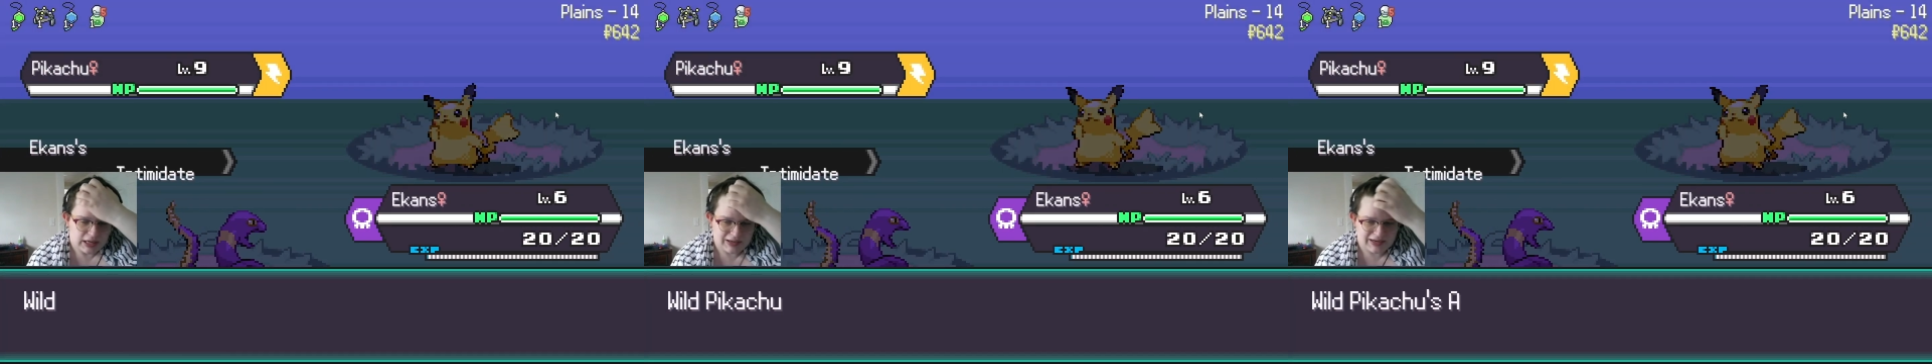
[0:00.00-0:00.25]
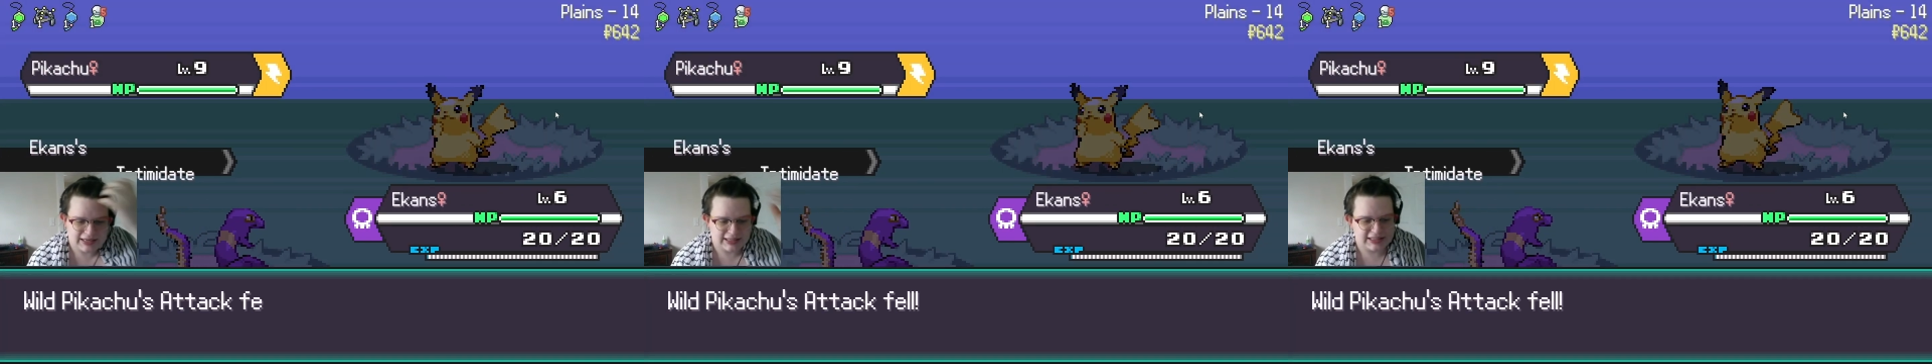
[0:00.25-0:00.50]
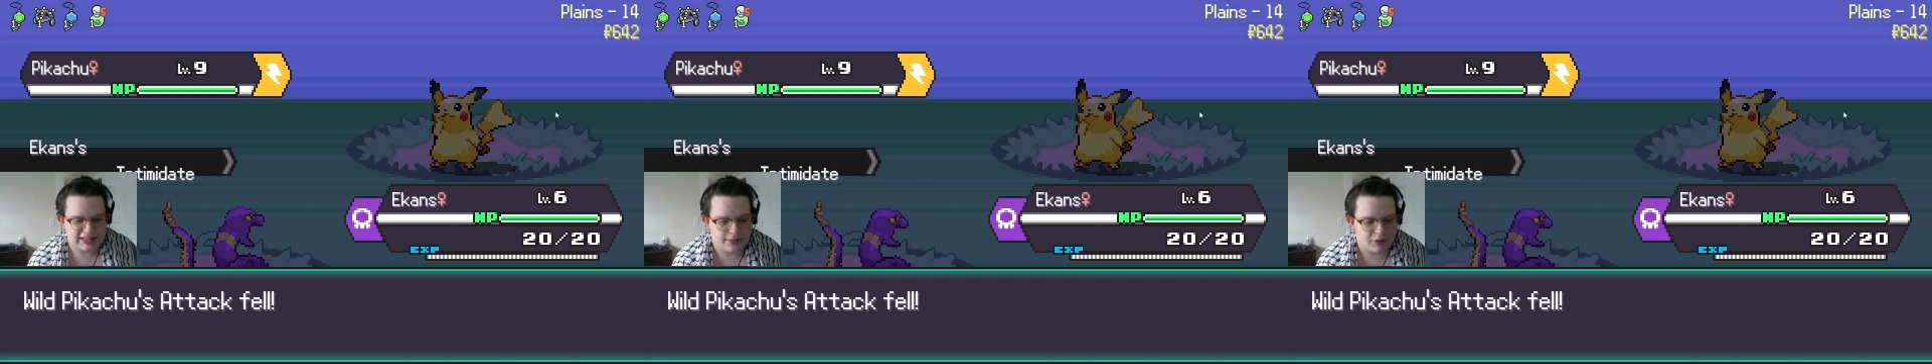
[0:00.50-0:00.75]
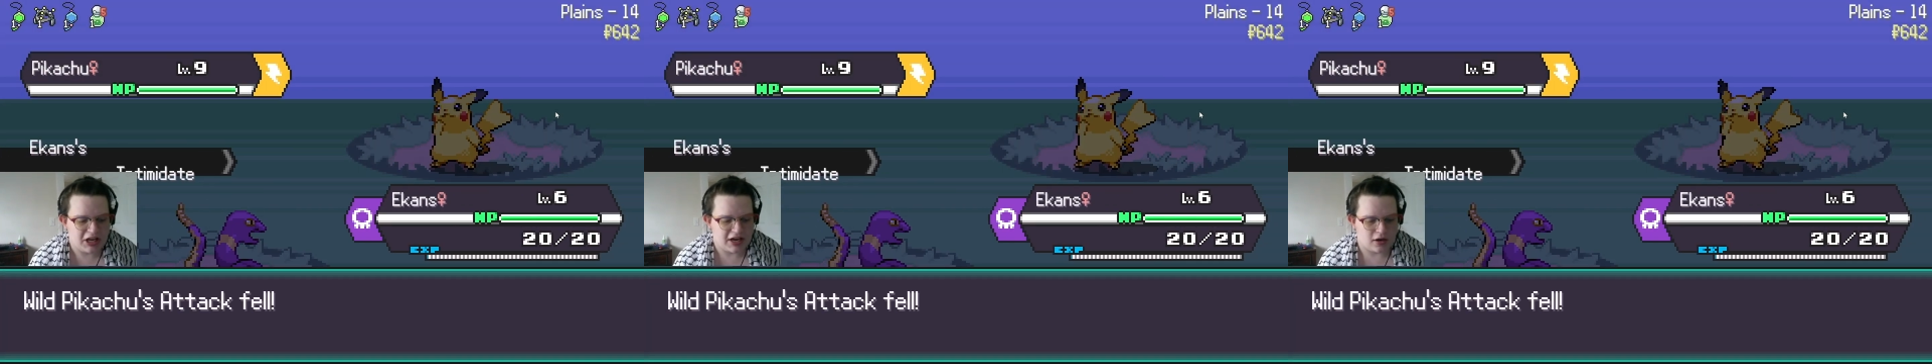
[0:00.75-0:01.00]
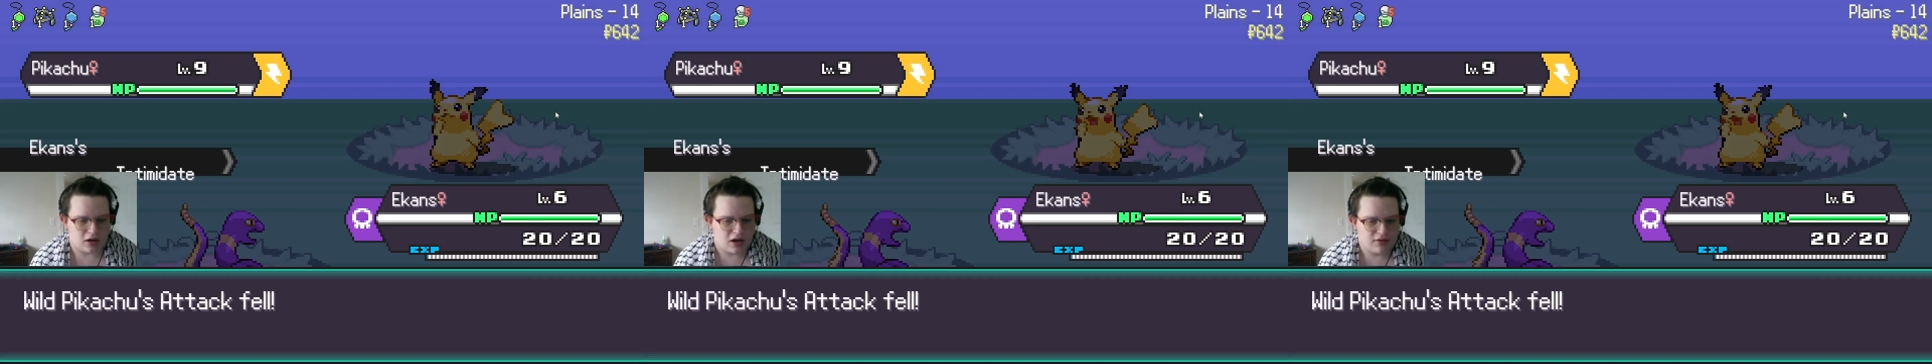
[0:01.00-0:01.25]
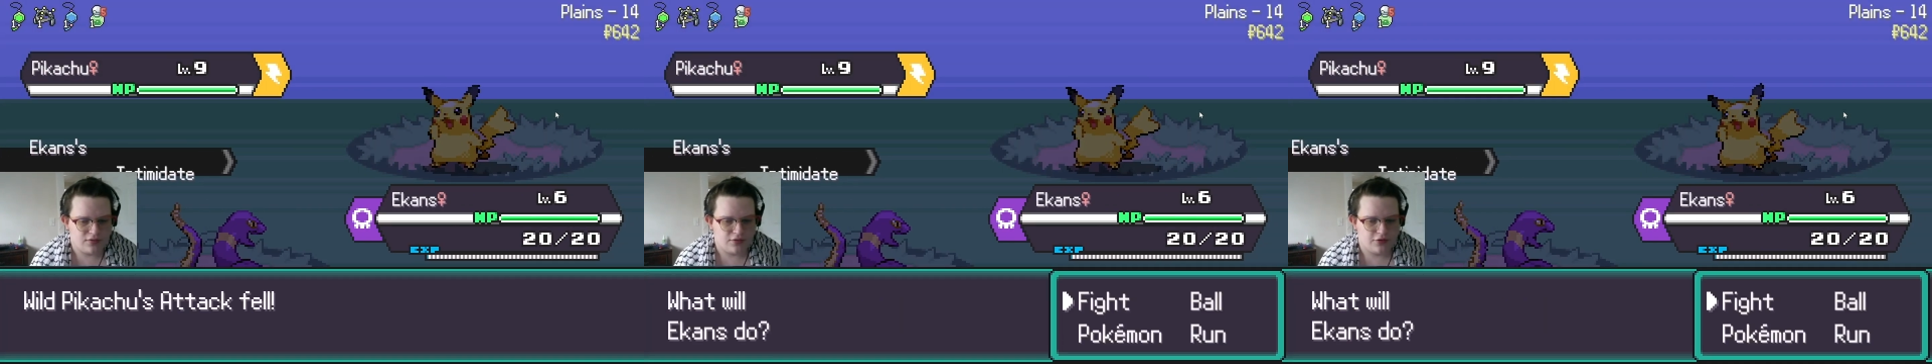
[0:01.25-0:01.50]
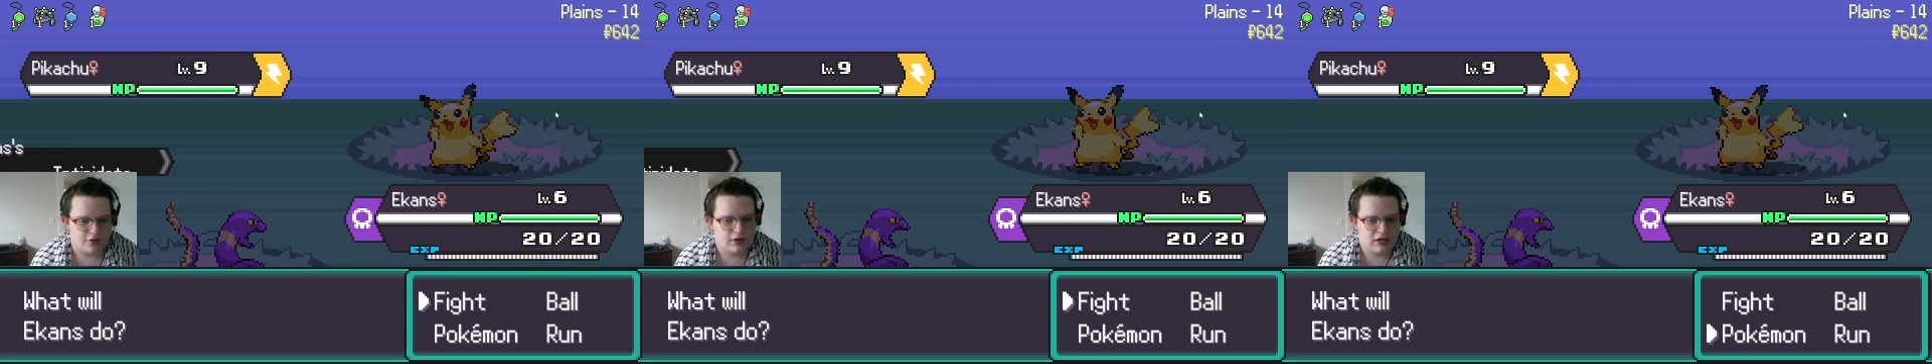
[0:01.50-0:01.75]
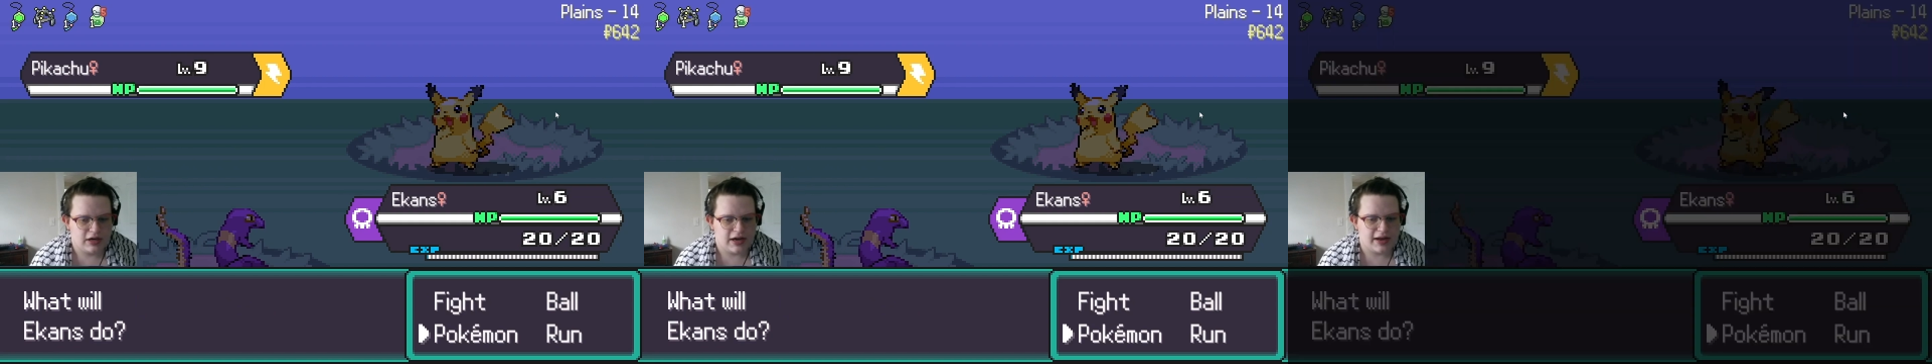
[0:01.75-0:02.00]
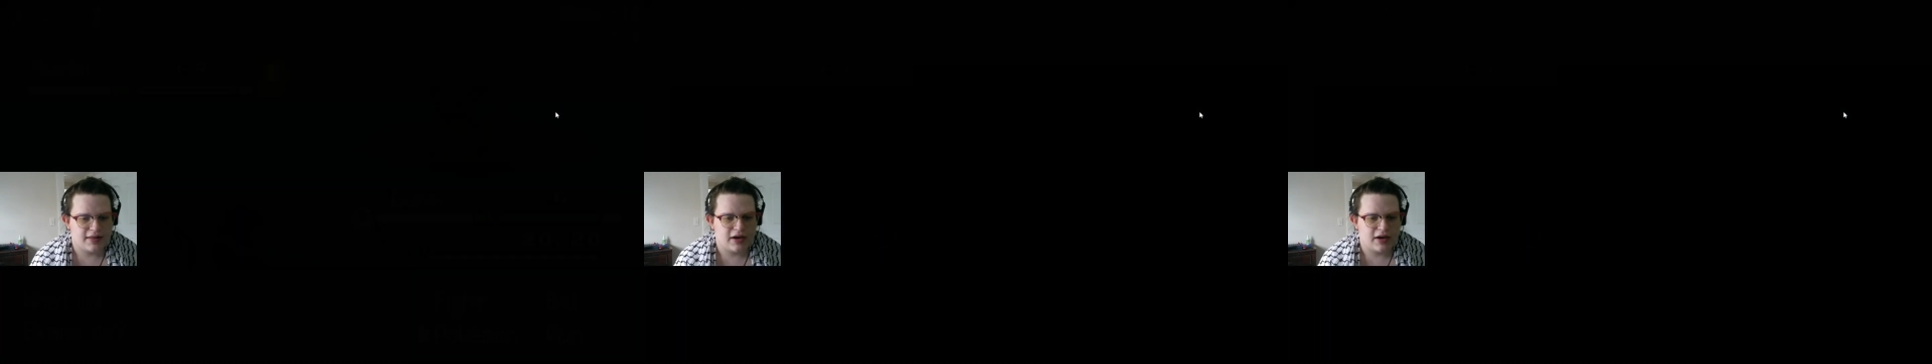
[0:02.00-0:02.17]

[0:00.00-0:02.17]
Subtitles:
an Intimidate off, and then